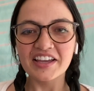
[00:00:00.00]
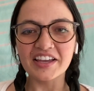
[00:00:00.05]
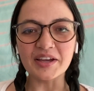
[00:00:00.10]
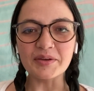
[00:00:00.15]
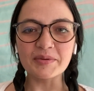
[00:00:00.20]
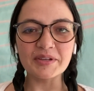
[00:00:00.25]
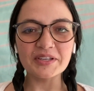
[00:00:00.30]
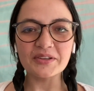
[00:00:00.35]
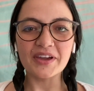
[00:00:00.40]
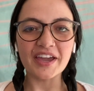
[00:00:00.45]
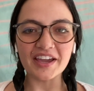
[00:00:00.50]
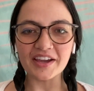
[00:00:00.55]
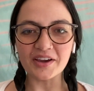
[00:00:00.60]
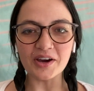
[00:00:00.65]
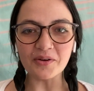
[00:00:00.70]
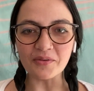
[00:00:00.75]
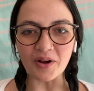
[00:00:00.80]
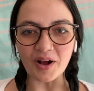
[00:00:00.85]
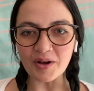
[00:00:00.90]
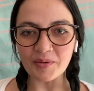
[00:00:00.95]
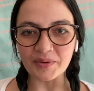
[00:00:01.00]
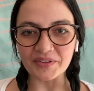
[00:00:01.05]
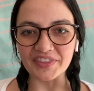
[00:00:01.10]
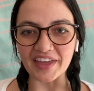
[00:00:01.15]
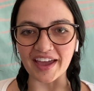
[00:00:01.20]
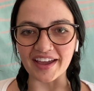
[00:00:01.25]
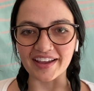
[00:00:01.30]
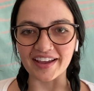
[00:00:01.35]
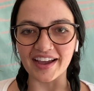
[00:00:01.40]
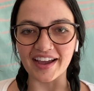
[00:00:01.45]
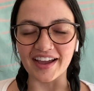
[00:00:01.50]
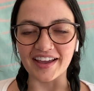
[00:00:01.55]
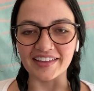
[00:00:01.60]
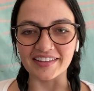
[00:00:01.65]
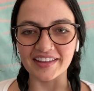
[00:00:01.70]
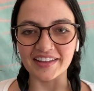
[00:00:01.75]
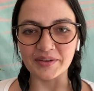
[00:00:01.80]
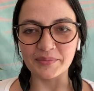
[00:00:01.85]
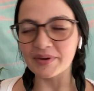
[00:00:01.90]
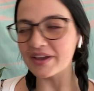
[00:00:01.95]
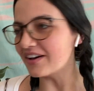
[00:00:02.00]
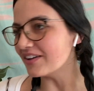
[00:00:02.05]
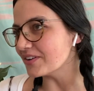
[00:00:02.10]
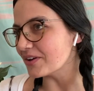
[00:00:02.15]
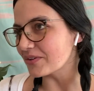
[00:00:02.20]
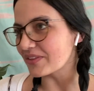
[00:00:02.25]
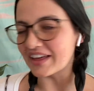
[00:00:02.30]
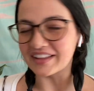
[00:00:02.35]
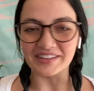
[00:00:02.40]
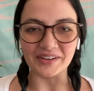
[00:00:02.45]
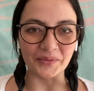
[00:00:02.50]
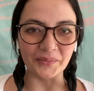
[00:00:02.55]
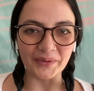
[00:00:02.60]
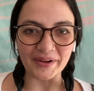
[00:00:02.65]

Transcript: I mean, you can't go wrong with that guy. Like, we all know that little